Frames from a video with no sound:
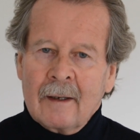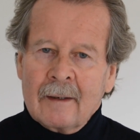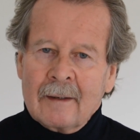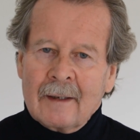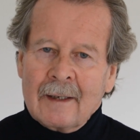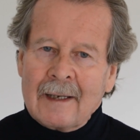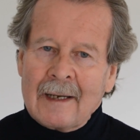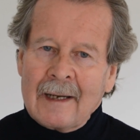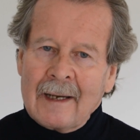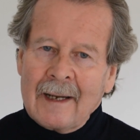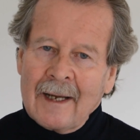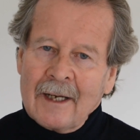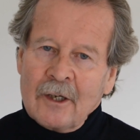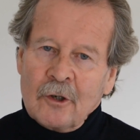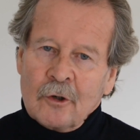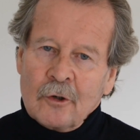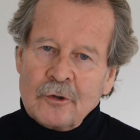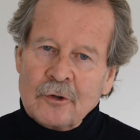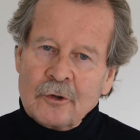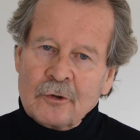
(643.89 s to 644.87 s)
That led
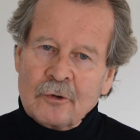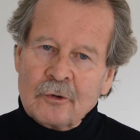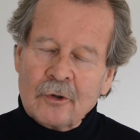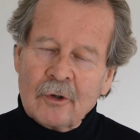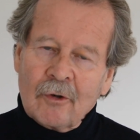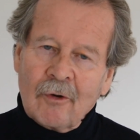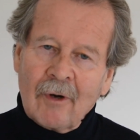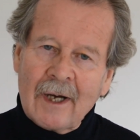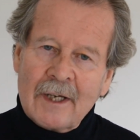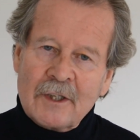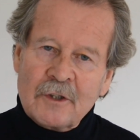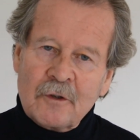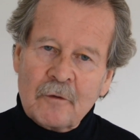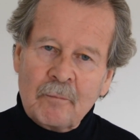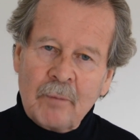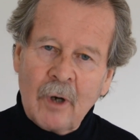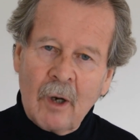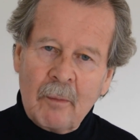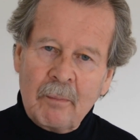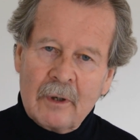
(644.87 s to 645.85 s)
also to the rise
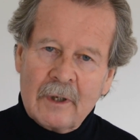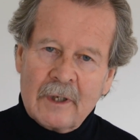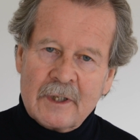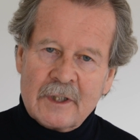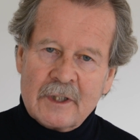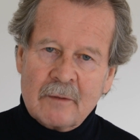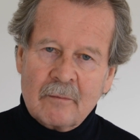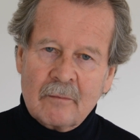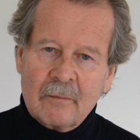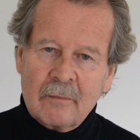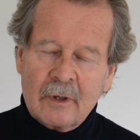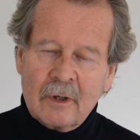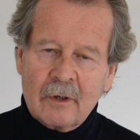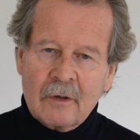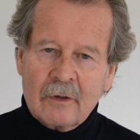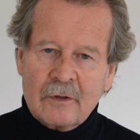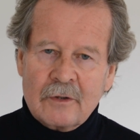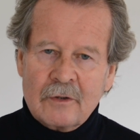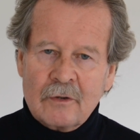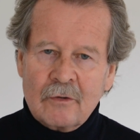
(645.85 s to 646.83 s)
of populism,
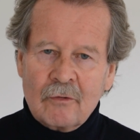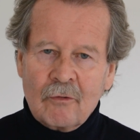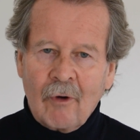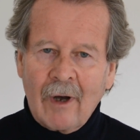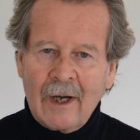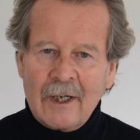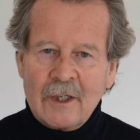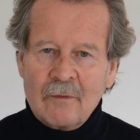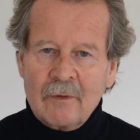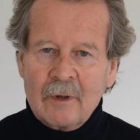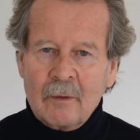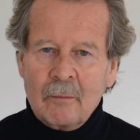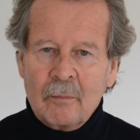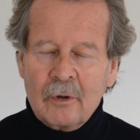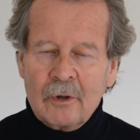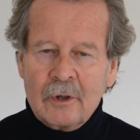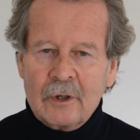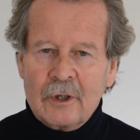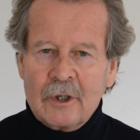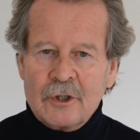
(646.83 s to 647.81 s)
because right-wing
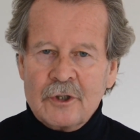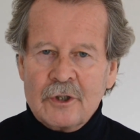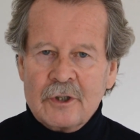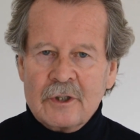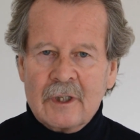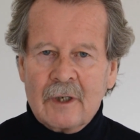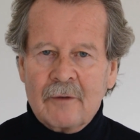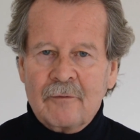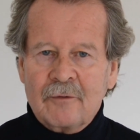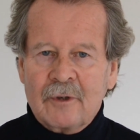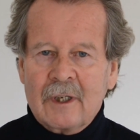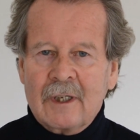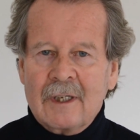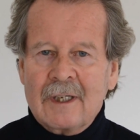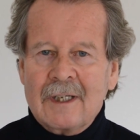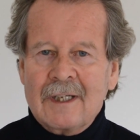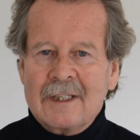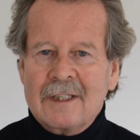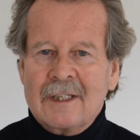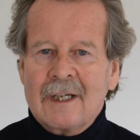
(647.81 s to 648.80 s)
politicians have then
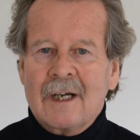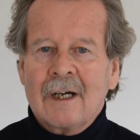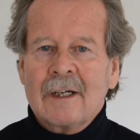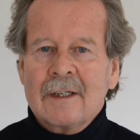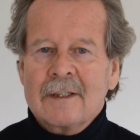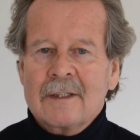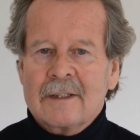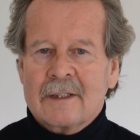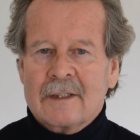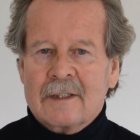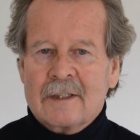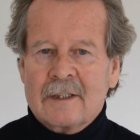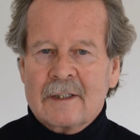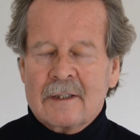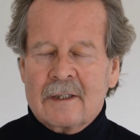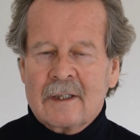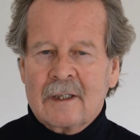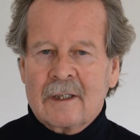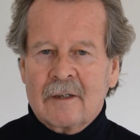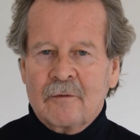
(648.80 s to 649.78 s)
easy
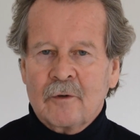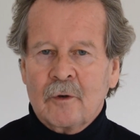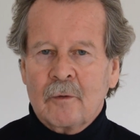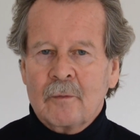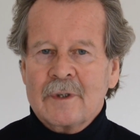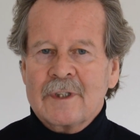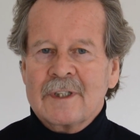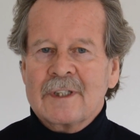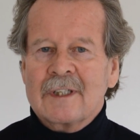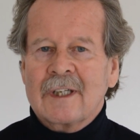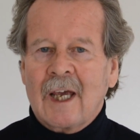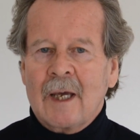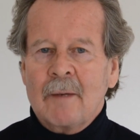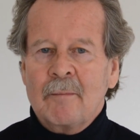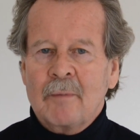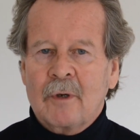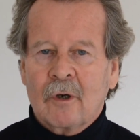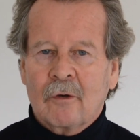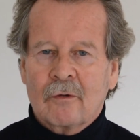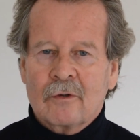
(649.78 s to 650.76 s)
answers. They have always
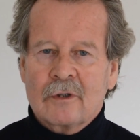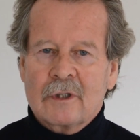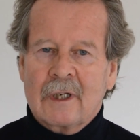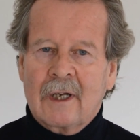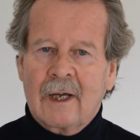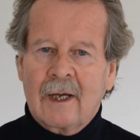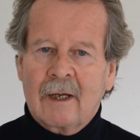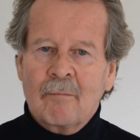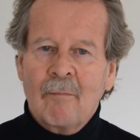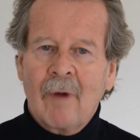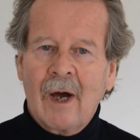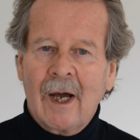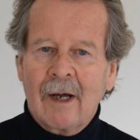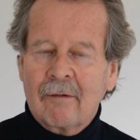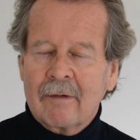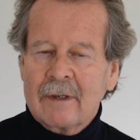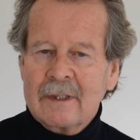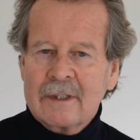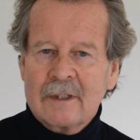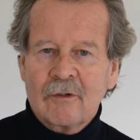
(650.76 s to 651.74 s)
scapegoats like
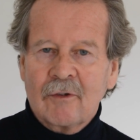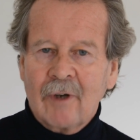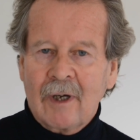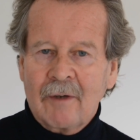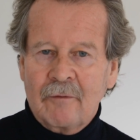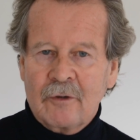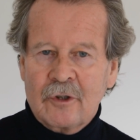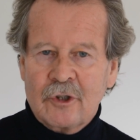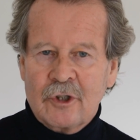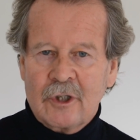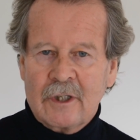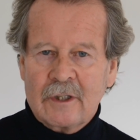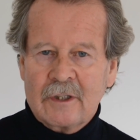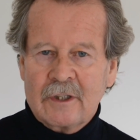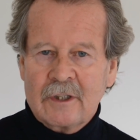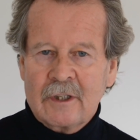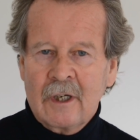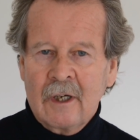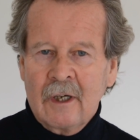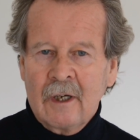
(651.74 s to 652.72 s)
migrants and
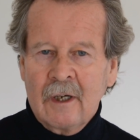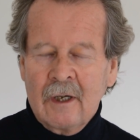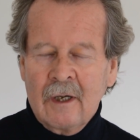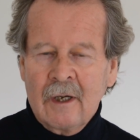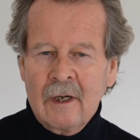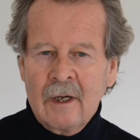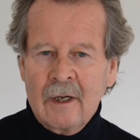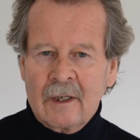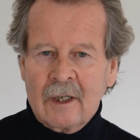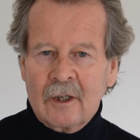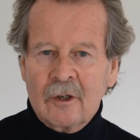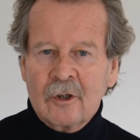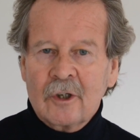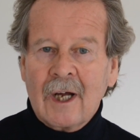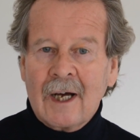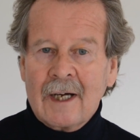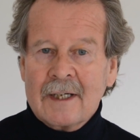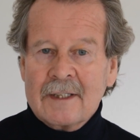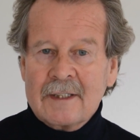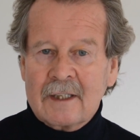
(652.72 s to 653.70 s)
refugees. They're not
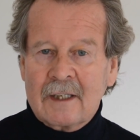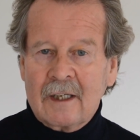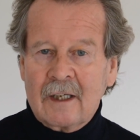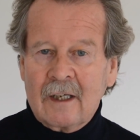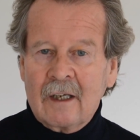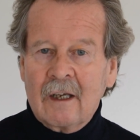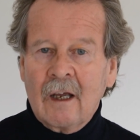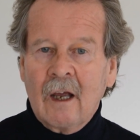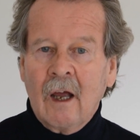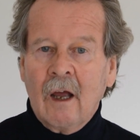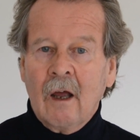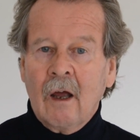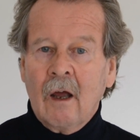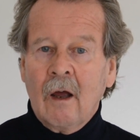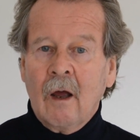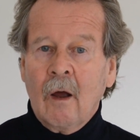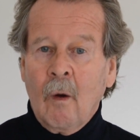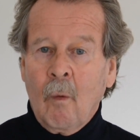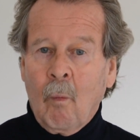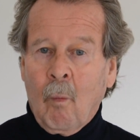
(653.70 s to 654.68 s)
asking,
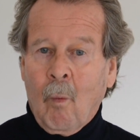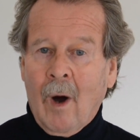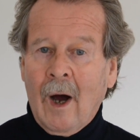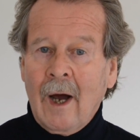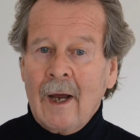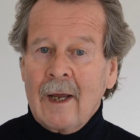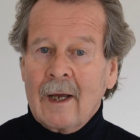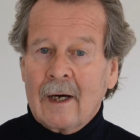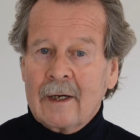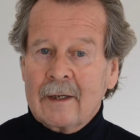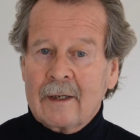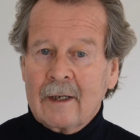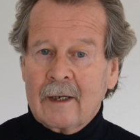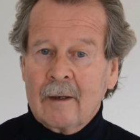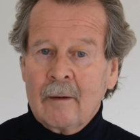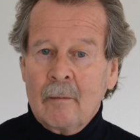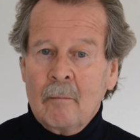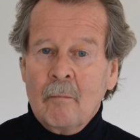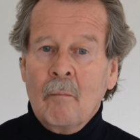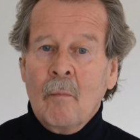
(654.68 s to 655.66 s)
why are
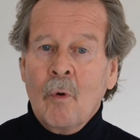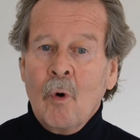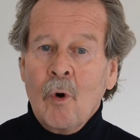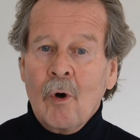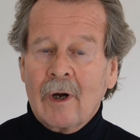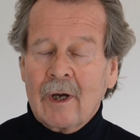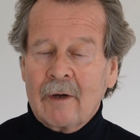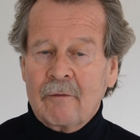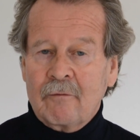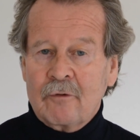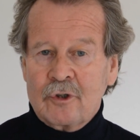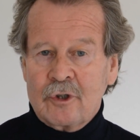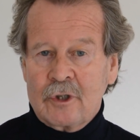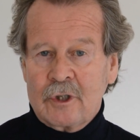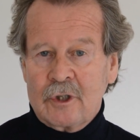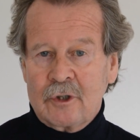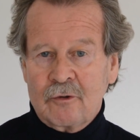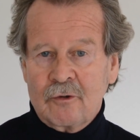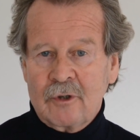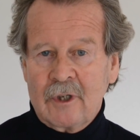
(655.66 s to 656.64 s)
there more
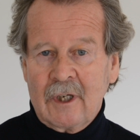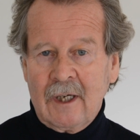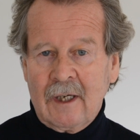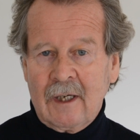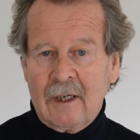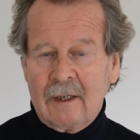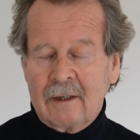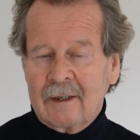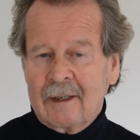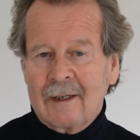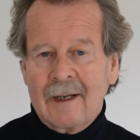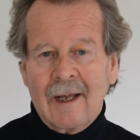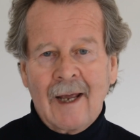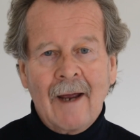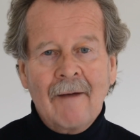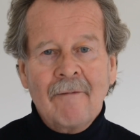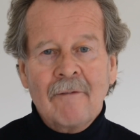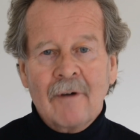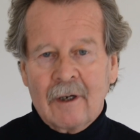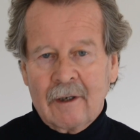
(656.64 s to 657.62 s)
refugees today than
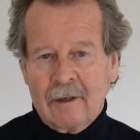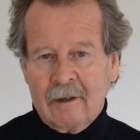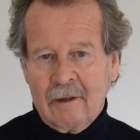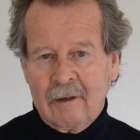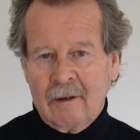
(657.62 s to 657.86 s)
ever